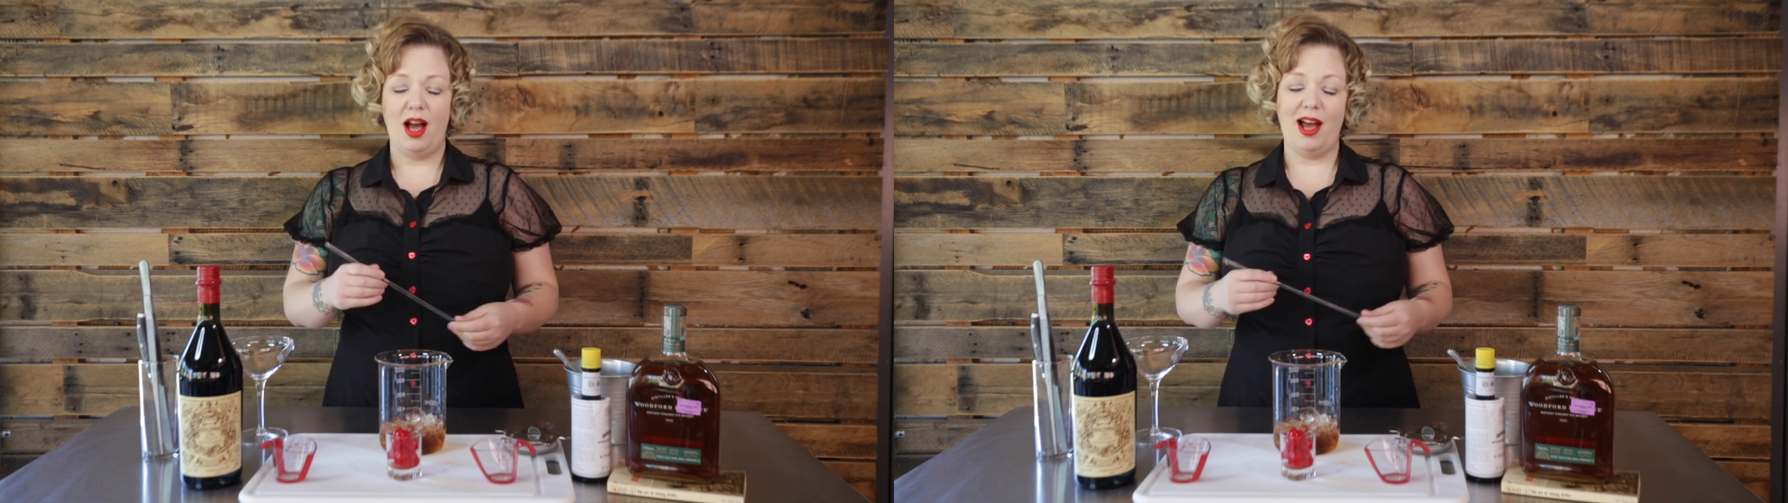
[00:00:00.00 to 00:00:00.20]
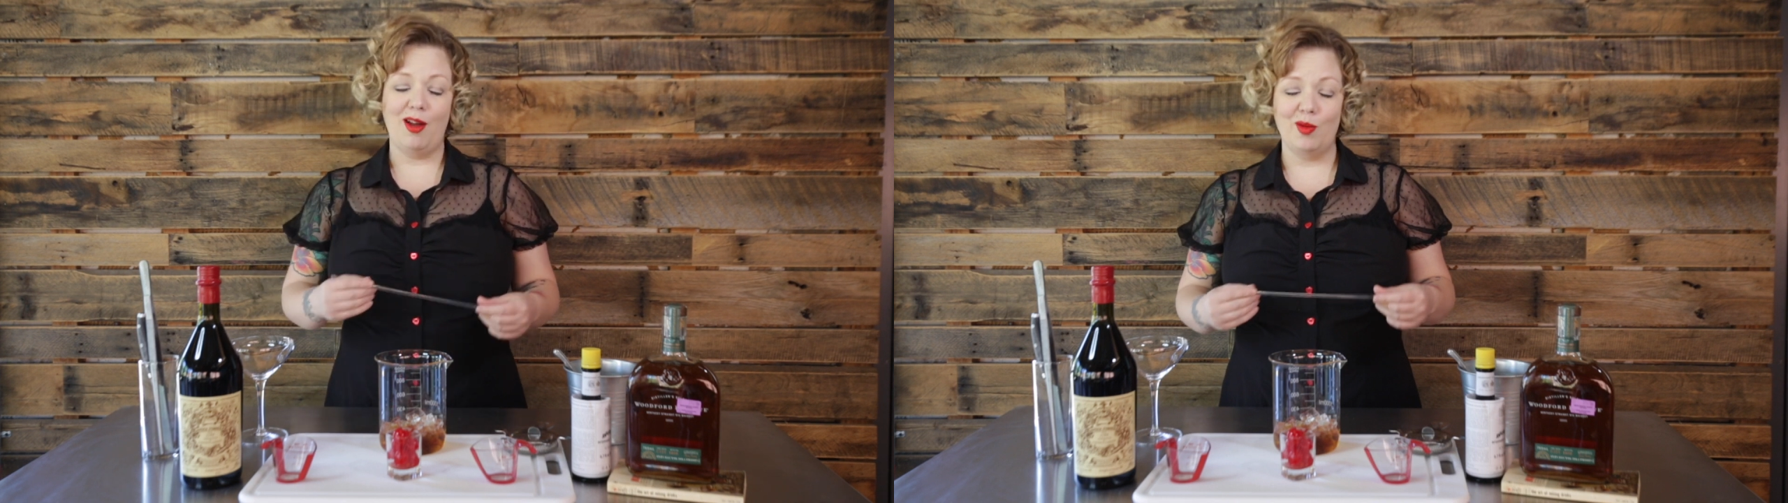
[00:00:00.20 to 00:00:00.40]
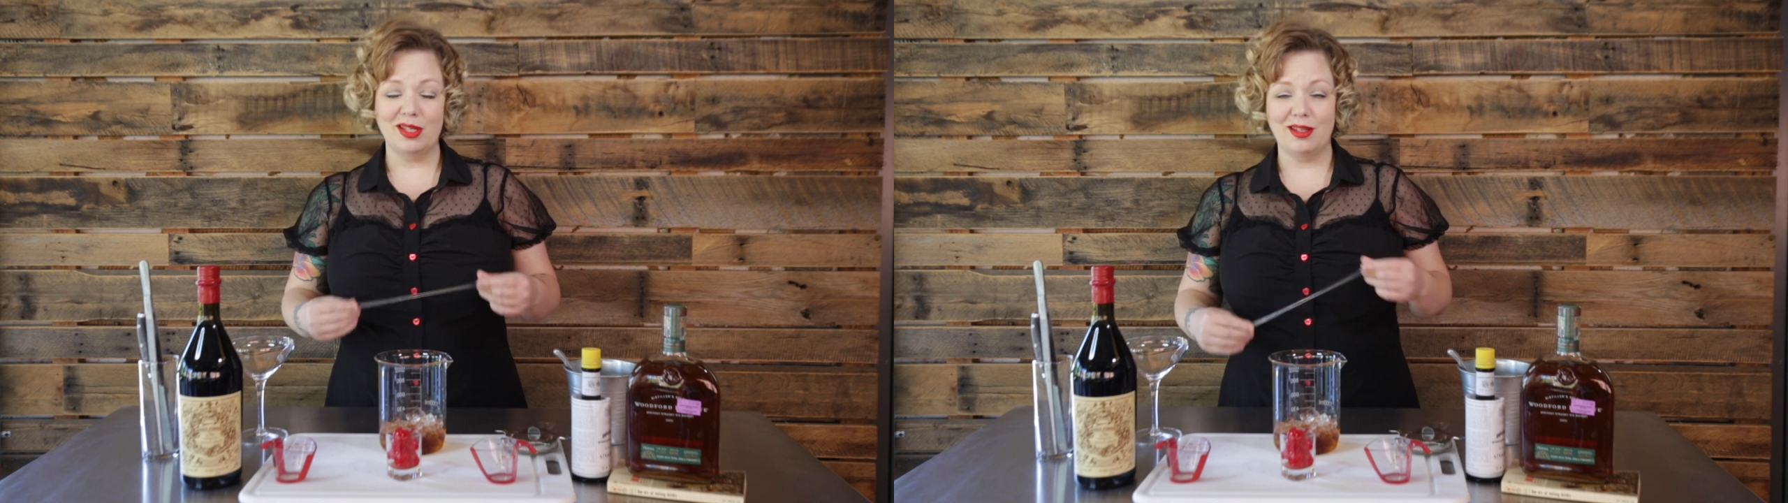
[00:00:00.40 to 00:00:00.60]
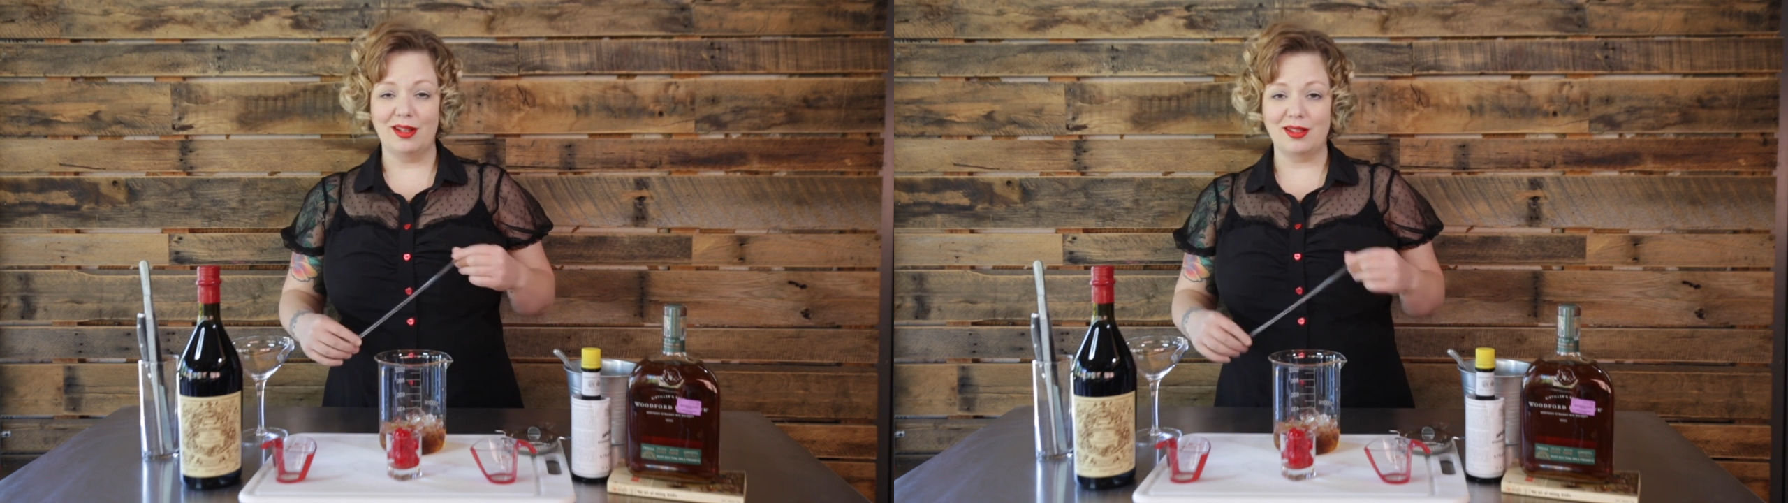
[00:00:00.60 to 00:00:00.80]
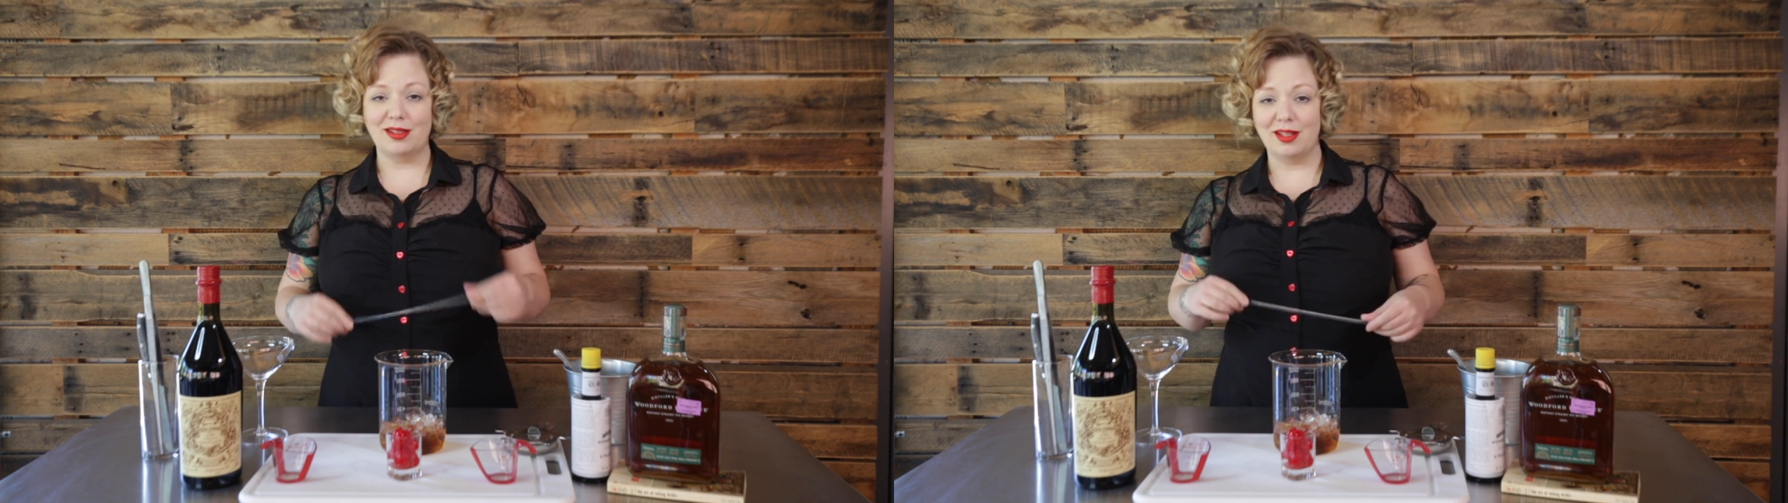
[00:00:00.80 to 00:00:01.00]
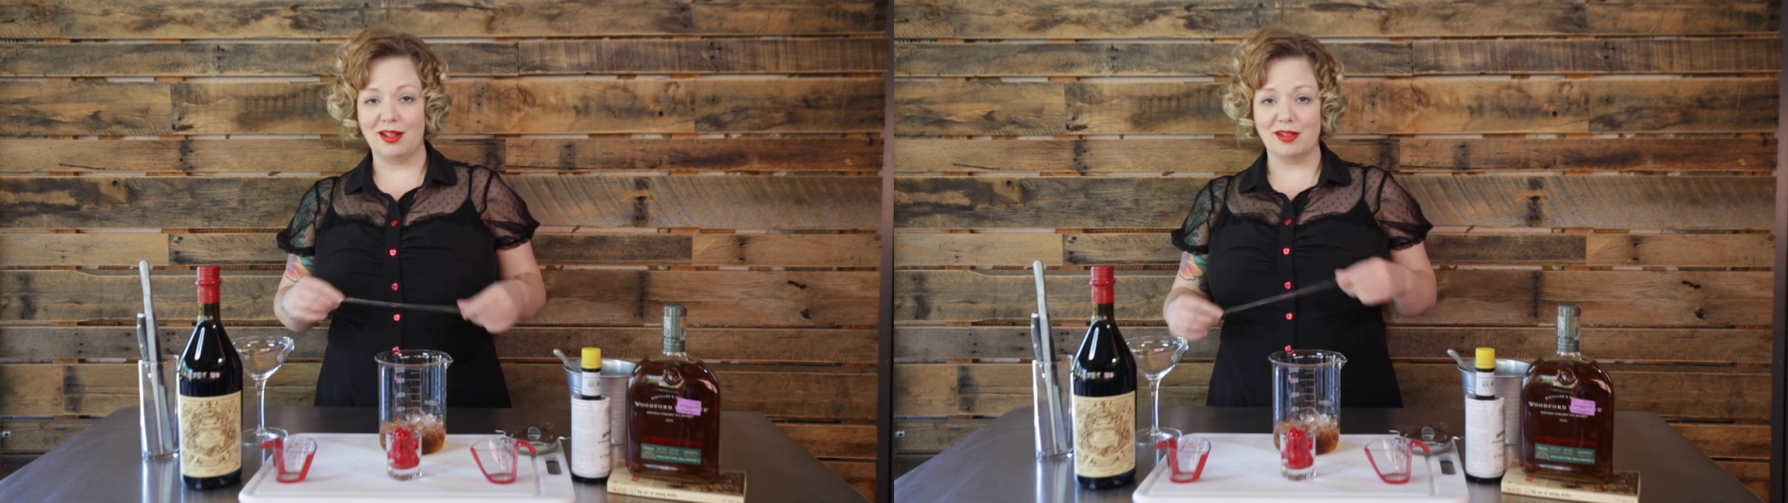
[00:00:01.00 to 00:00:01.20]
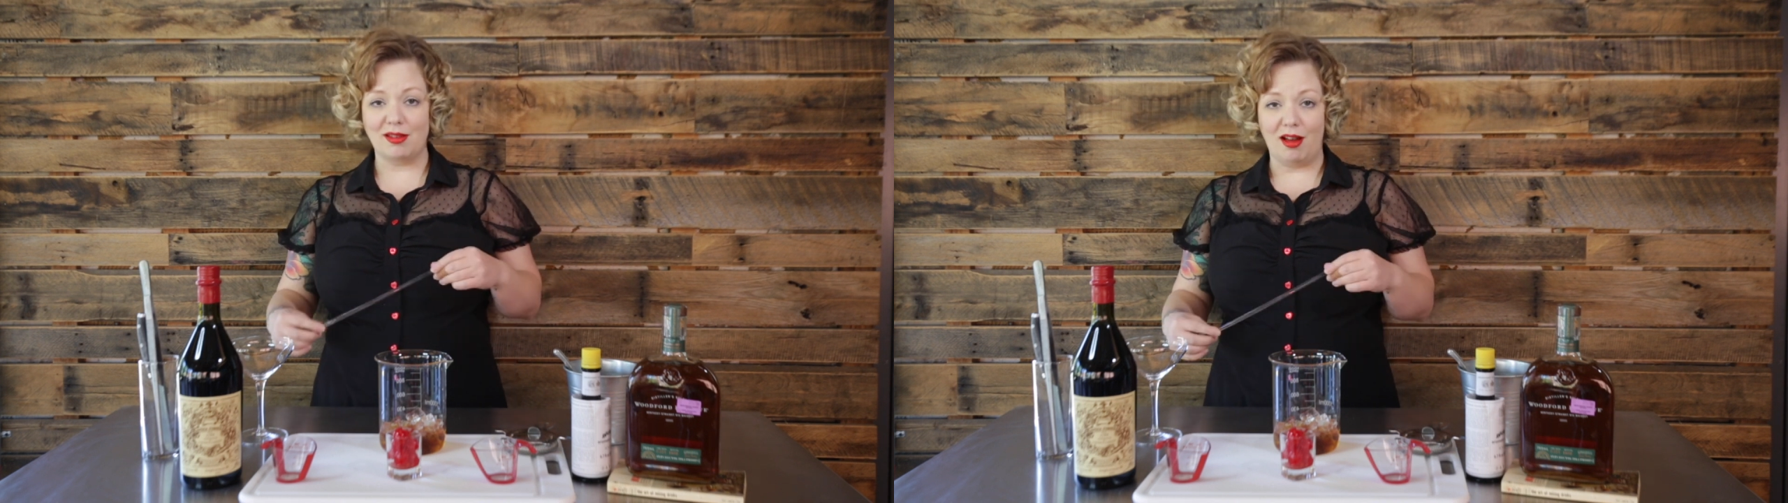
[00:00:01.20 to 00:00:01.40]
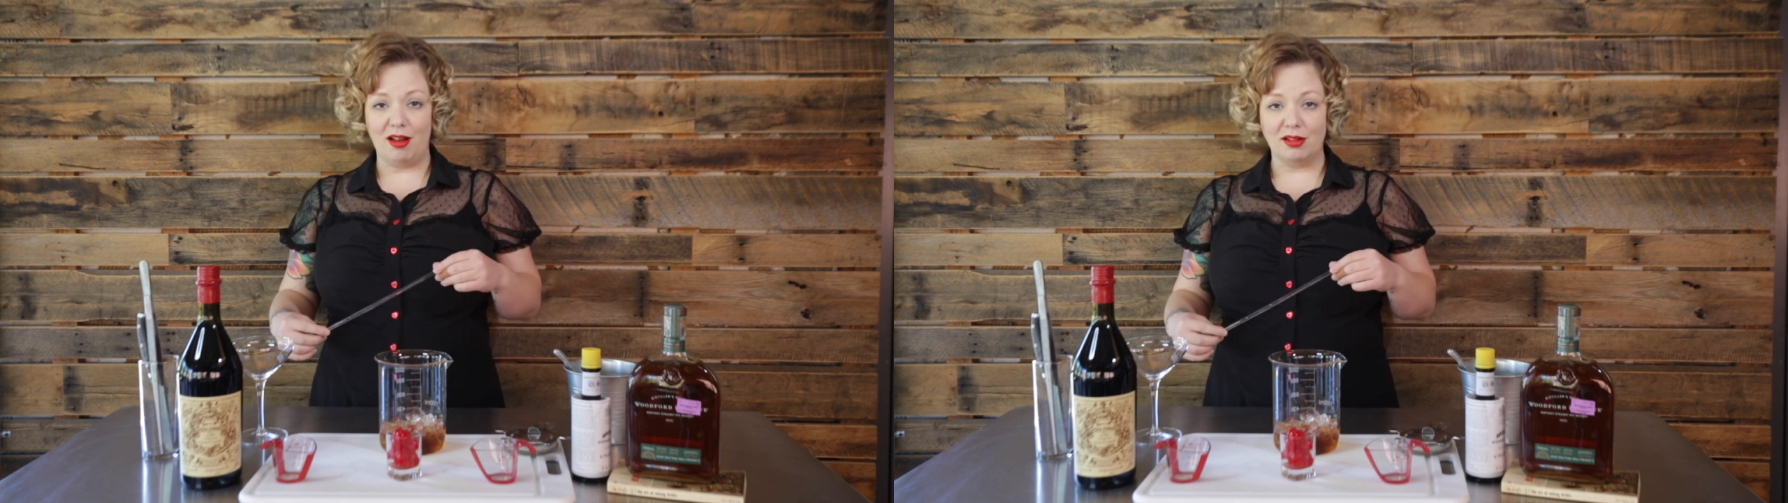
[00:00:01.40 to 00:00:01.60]
I always like to sing a
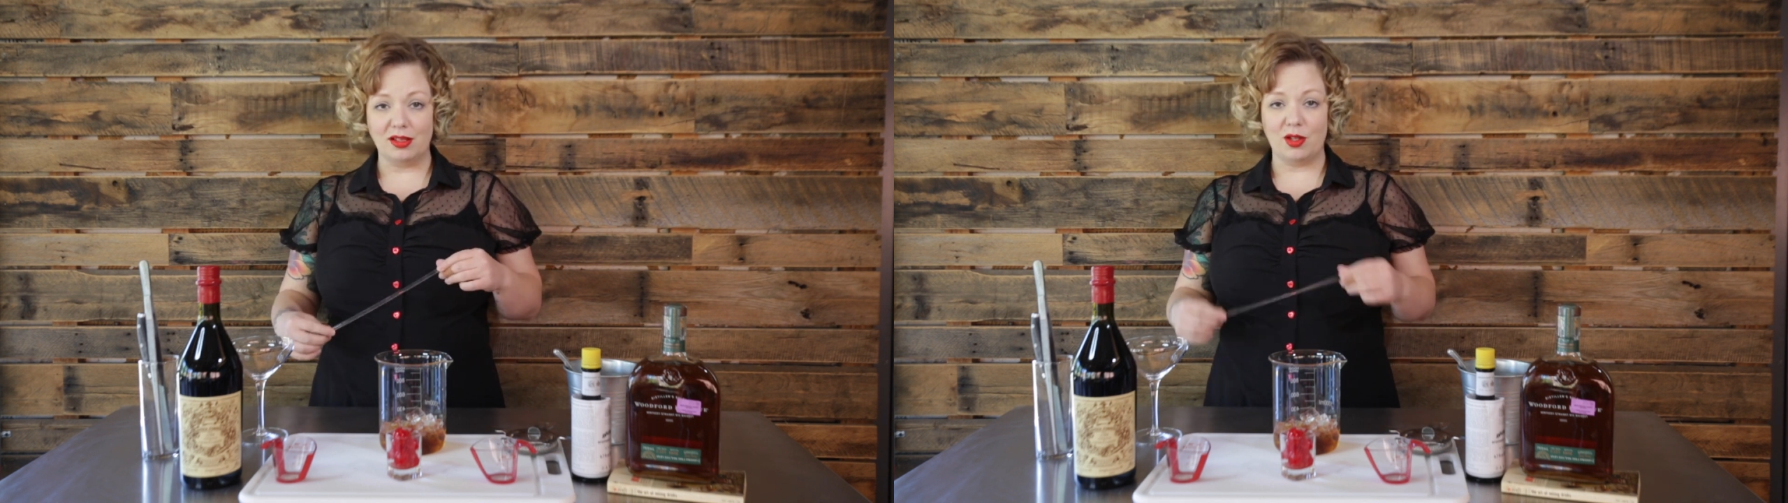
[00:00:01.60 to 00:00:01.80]
song